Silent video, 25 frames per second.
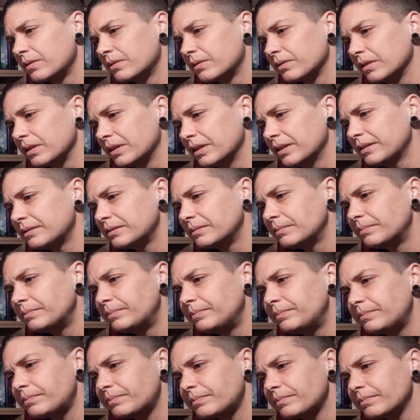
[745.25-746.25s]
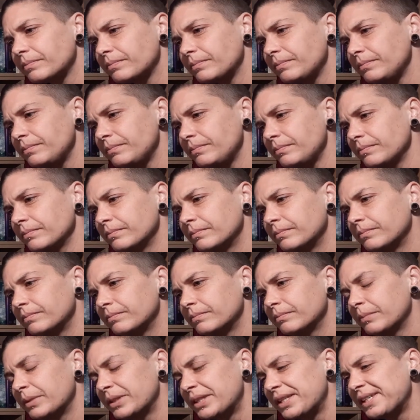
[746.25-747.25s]
right?
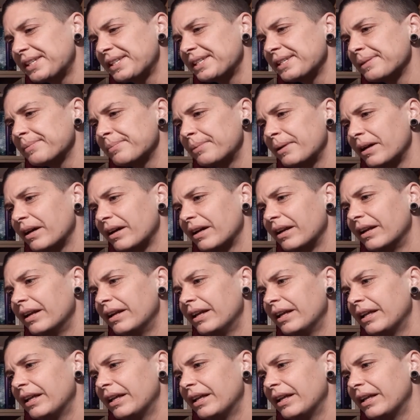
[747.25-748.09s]
But this is about